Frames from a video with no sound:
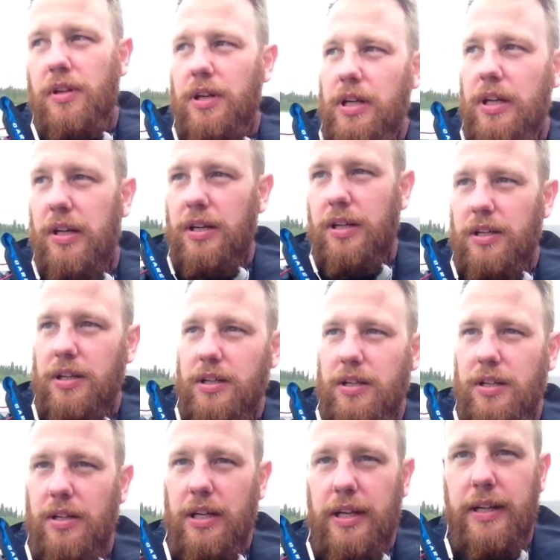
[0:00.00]

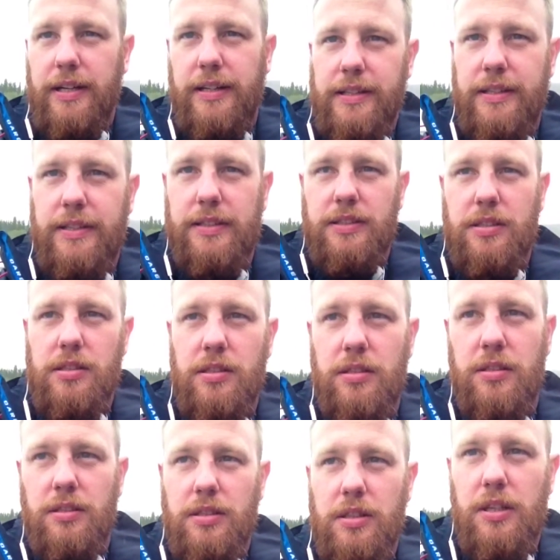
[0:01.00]
And
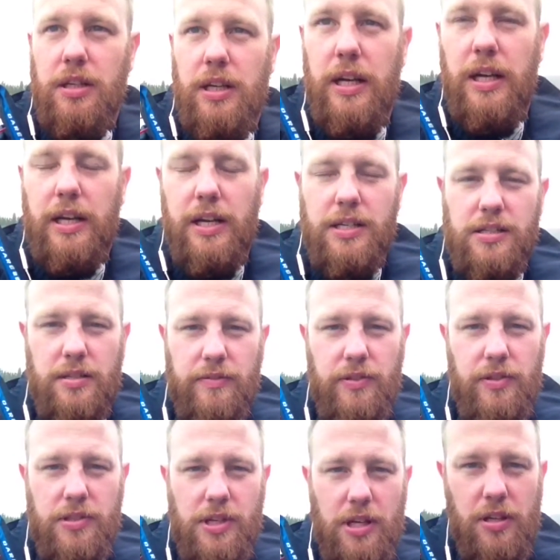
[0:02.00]
I guess if
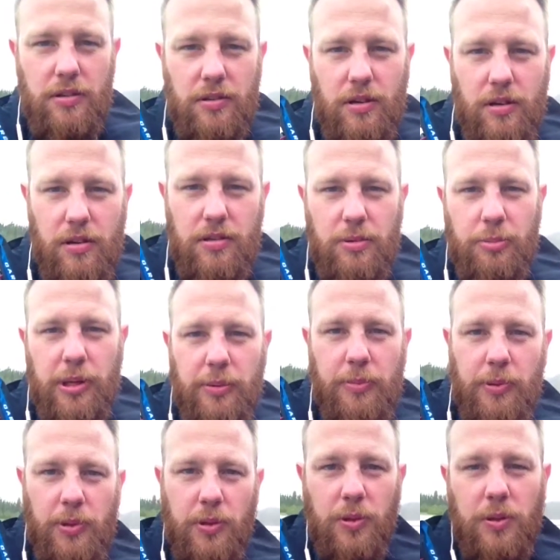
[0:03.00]
you say Yukon to
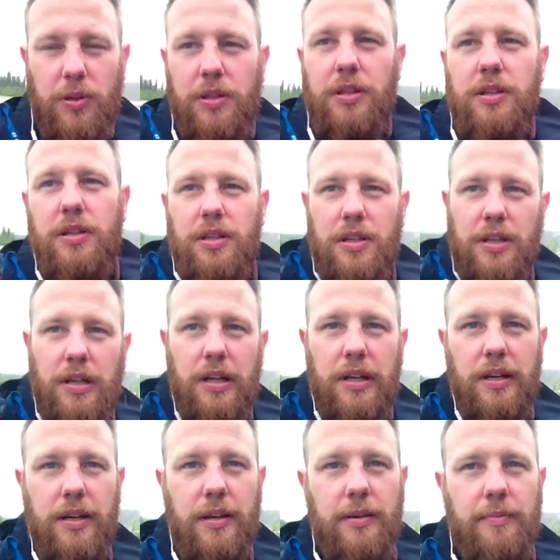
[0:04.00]
people,
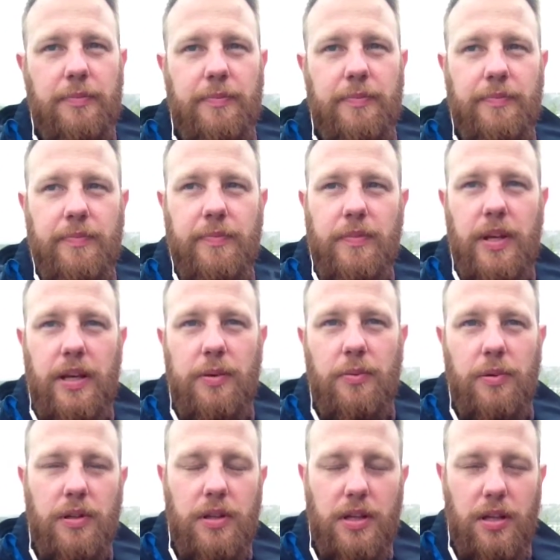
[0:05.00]
they
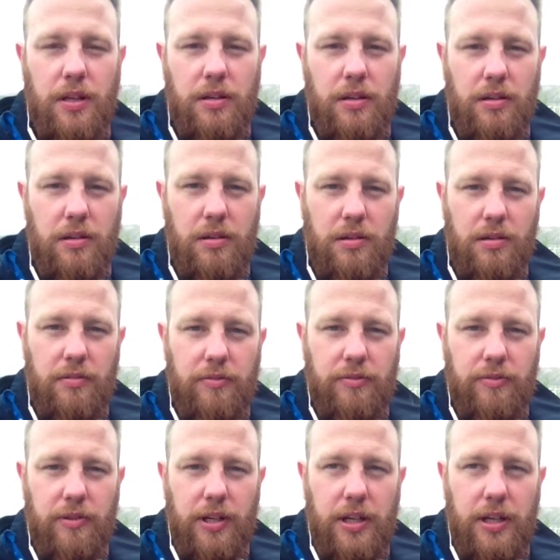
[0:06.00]
would think of,